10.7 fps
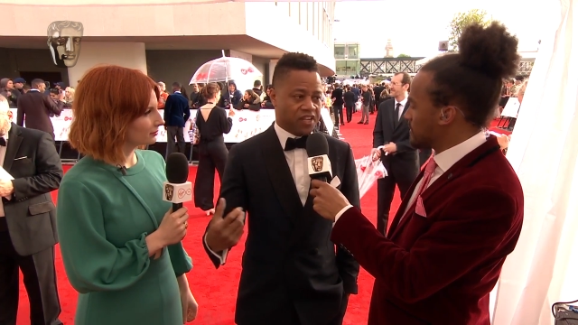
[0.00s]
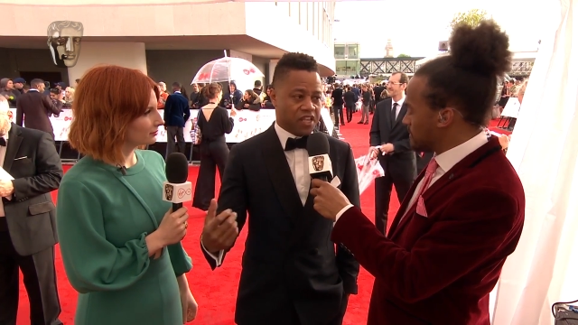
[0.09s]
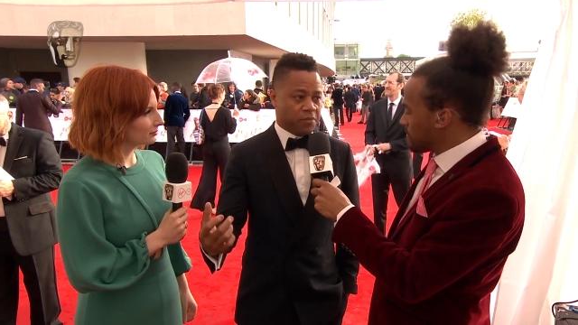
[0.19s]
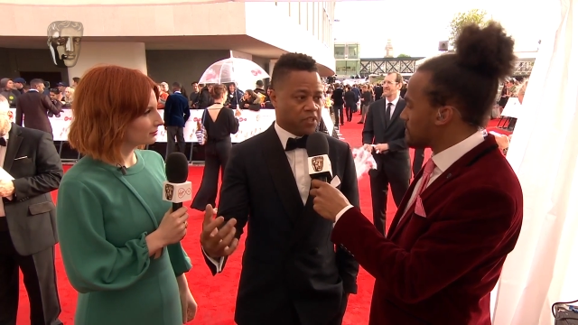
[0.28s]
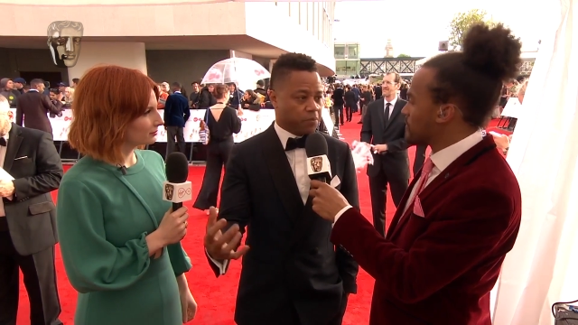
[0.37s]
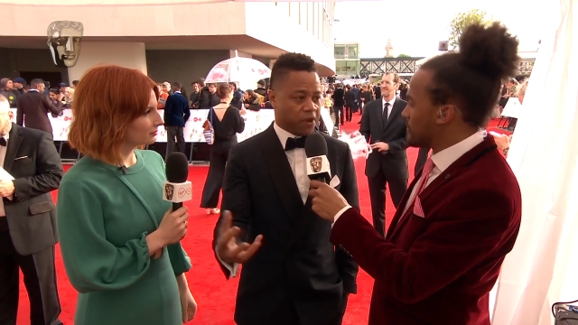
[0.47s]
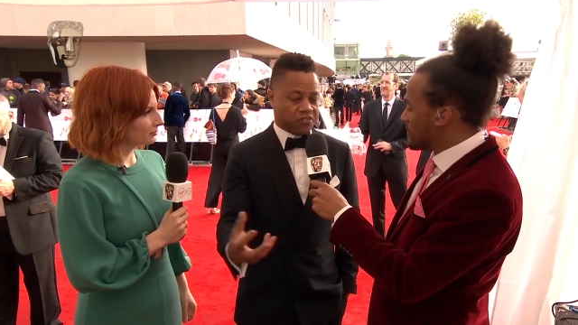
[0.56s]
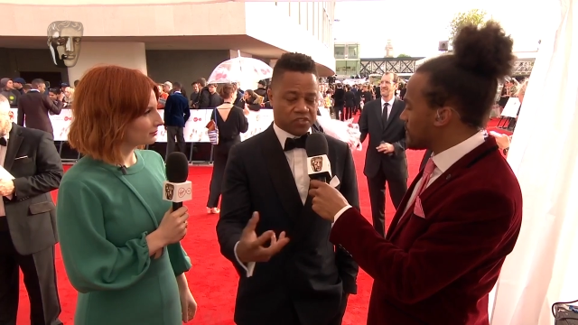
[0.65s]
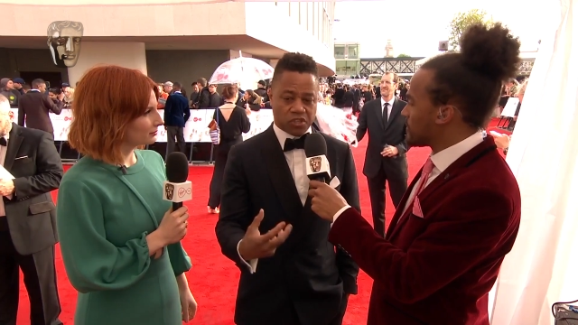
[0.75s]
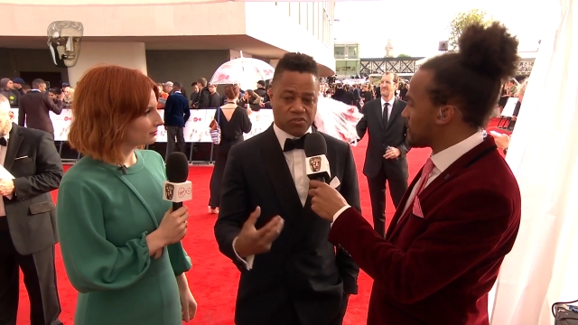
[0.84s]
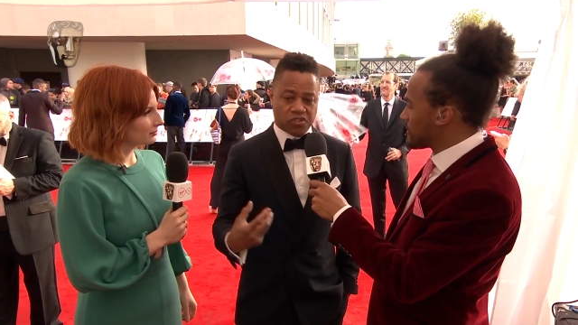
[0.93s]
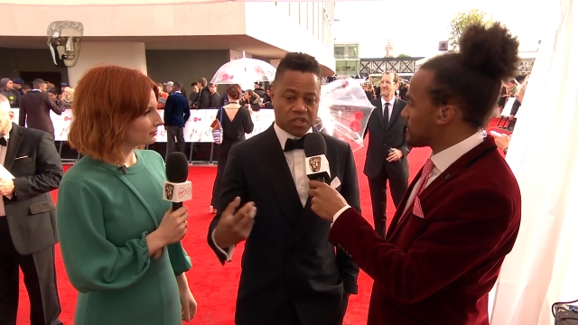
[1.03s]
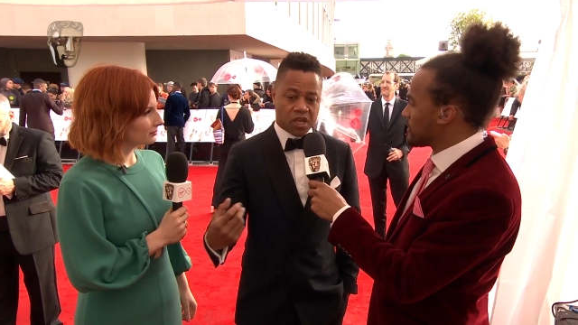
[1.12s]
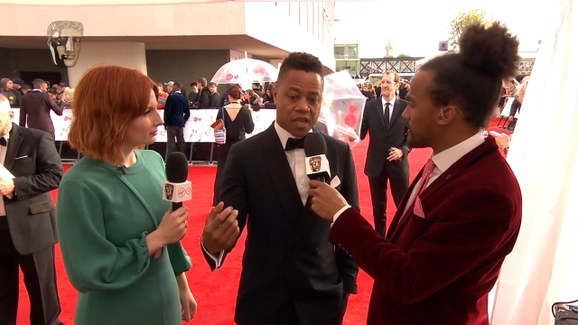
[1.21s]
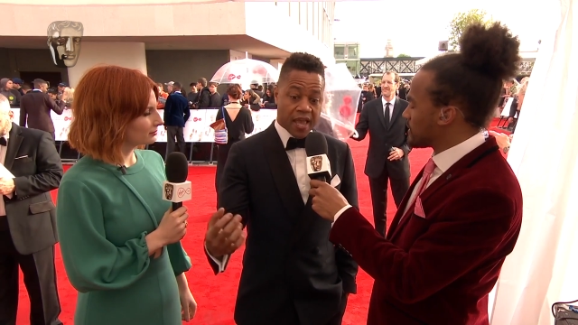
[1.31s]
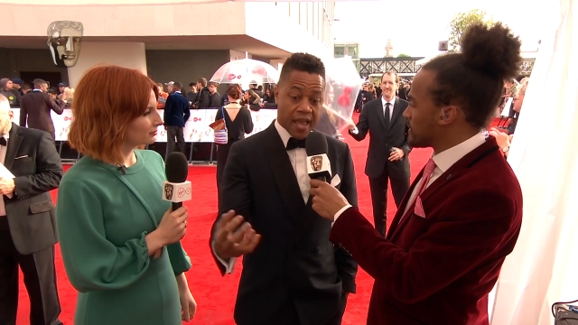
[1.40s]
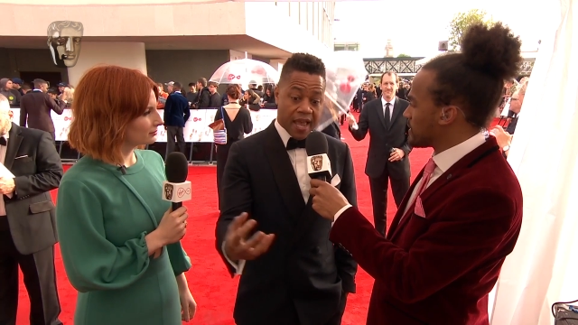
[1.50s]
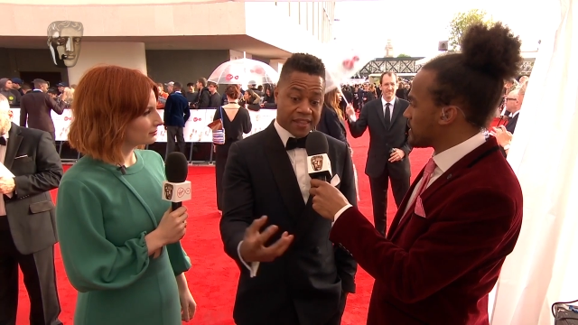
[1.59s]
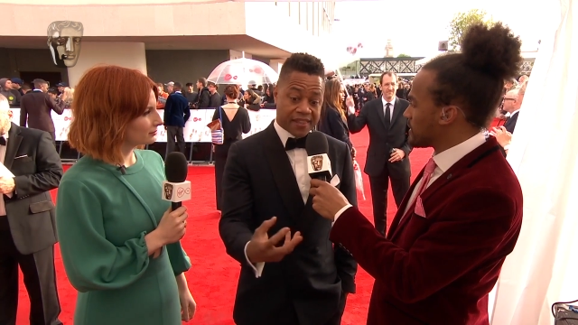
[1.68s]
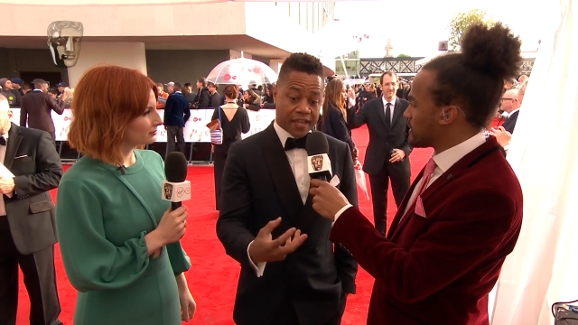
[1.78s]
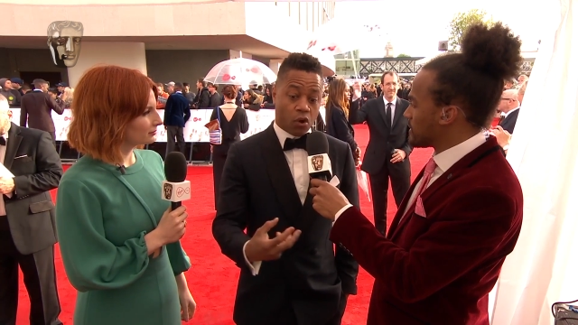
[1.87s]
Speaker 1: team and the prosecution,
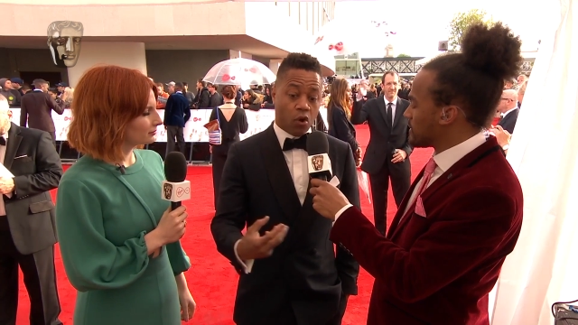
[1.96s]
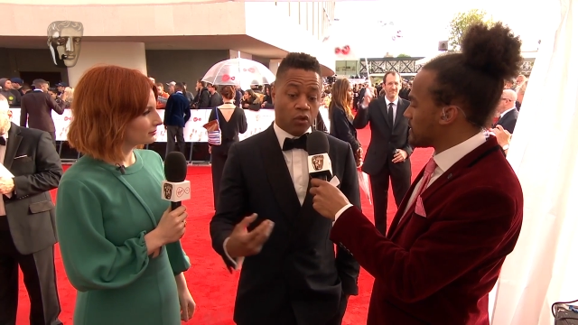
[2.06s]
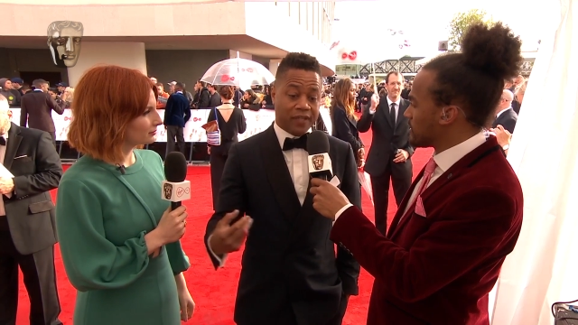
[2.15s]
and that whole